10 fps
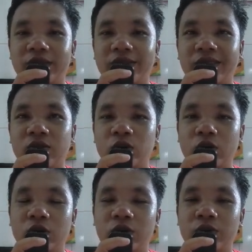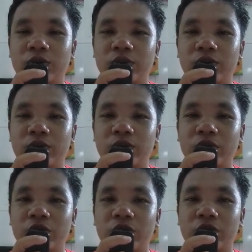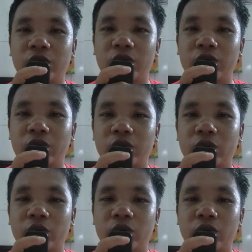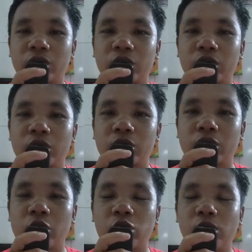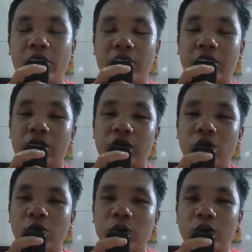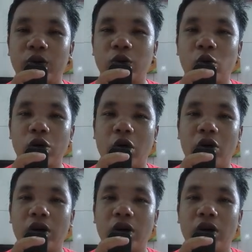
Emma was stunned, rendered speechless. "Lucas.